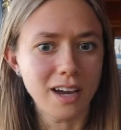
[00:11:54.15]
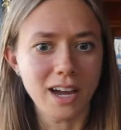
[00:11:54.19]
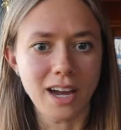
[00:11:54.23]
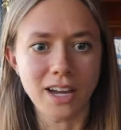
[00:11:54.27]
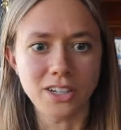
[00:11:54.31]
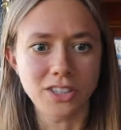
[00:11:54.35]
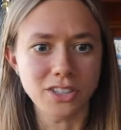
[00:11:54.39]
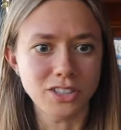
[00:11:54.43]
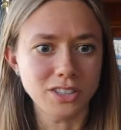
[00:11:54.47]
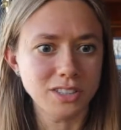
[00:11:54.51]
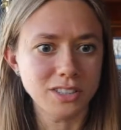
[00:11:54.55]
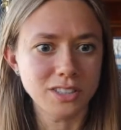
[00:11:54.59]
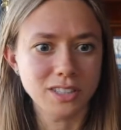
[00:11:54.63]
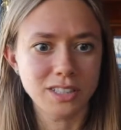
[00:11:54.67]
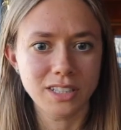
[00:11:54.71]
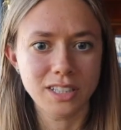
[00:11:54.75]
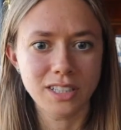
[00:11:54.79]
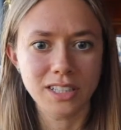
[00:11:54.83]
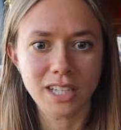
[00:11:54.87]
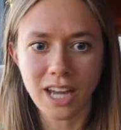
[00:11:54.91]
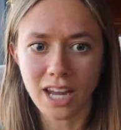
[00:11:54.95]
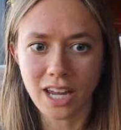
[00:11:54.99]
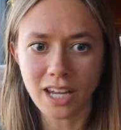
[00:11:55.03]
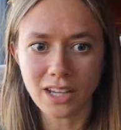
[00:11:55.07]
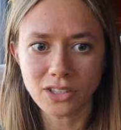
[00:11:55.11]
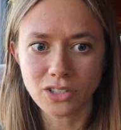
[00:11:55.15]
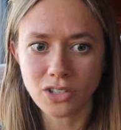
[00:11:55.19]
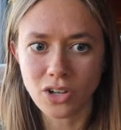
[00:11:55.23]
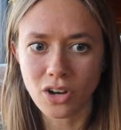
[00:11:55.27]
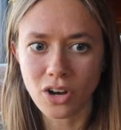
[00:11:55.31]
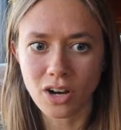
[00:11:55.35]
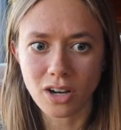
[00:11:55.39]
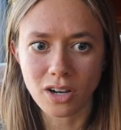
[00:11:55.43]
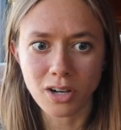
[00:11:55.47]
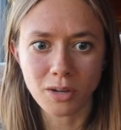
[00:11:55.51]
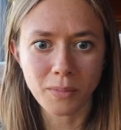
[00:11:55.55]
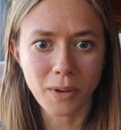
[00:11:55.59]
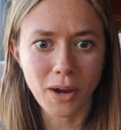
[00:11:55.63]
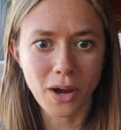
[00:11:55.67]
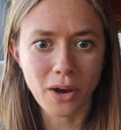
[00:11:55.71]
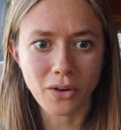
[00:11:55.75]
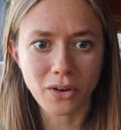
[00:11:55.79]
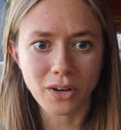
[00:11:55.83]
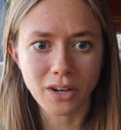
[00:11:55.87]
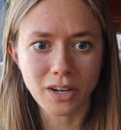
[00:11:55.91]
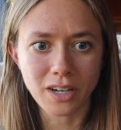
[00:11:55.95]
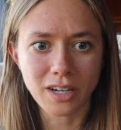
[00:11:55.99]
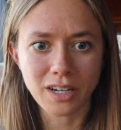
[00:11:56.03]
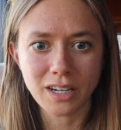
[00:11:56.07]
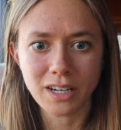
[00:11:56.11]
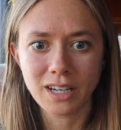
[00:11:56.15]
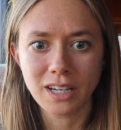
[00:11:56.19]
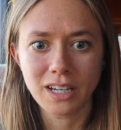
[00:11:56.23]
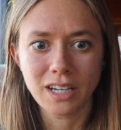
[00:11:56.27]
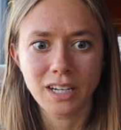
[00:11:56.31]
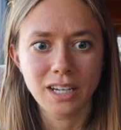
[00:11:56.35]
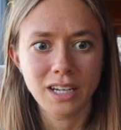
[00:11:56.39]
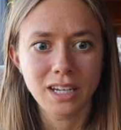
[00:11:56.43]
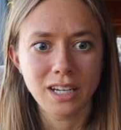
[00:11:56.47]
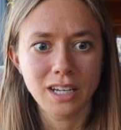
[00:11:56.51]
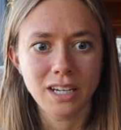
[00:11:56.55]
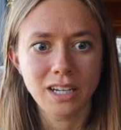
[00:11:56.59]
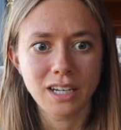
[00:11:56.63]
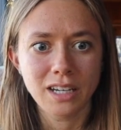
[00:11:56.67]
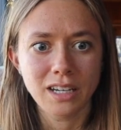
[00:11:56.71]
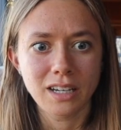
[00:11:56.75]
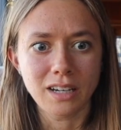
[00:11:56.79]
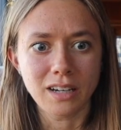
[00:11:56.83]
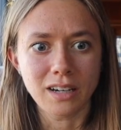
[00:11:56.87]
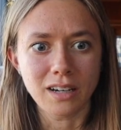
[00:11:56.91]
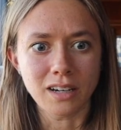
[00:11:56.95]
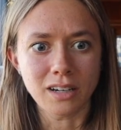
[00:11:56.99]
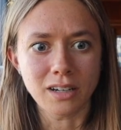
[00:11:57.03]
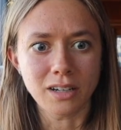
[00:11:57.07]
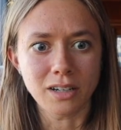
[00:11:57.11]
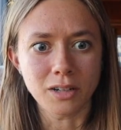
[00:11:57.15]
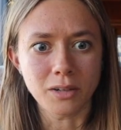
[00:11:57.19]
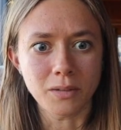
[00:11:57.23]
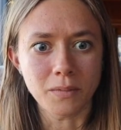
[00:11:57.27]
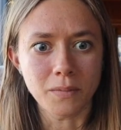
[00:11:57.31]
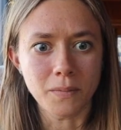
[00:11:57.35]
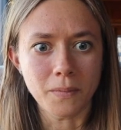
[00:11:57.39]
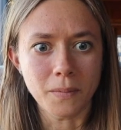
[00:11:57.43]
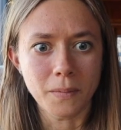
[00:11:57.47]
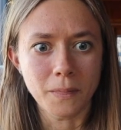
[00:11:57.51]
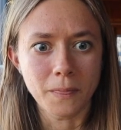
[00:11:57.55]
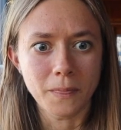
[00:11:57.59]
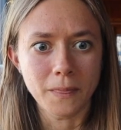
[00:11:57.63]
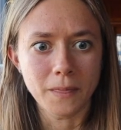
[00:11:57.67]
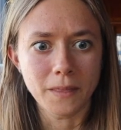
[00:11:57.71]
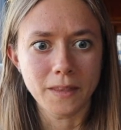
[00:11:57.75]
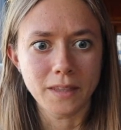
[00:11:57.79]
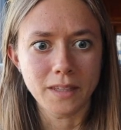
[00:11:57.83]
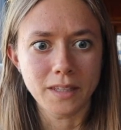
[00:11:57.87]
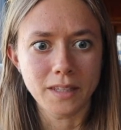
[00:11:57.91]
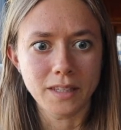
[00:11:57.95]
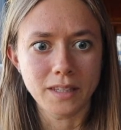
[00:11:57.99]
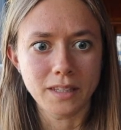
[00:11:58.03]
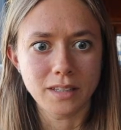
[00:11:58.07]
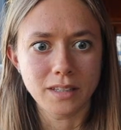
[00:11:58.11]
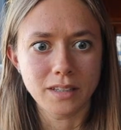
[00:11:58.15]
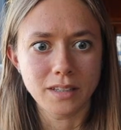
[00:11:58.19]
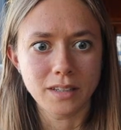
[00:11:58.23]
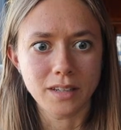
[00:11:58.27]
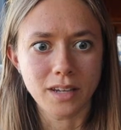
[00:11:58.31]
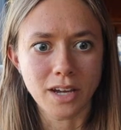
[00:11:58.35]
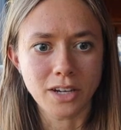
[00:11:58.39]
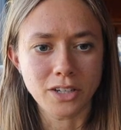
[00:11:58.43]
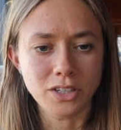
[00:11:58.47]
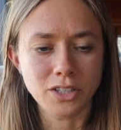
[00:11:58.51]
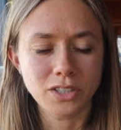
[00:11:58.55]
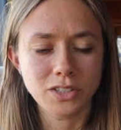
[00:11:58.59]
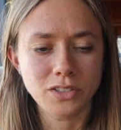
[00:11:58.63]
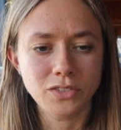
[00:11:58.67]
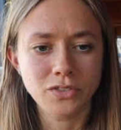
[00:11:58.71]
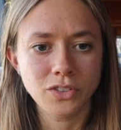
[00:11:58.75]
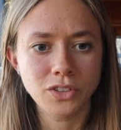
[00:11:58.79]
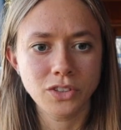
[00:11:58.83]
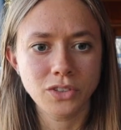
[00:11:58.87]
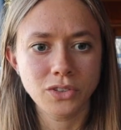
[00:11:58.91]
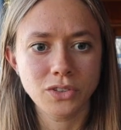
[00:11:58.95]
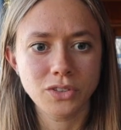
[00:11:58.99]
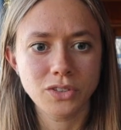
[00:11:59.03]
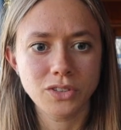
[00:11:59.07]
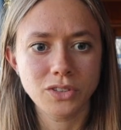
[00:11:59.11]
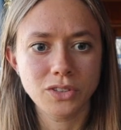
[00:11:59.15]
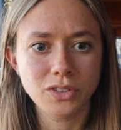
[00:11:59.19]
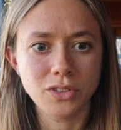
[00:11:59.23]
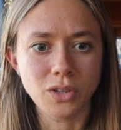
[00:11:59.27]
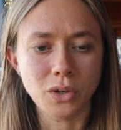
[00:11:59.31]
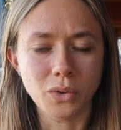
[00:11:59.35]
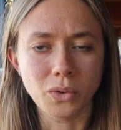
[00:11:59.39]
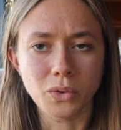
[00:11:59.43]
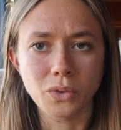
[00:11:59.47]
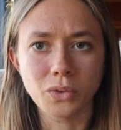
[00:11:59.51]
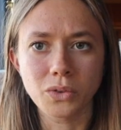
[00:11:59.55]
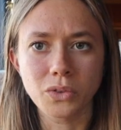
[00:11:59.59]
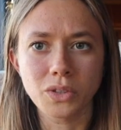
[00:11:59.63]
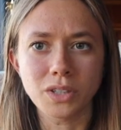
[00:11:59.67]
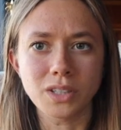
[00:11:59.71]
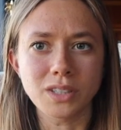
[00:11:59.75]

just can't talk about it. I just feel totally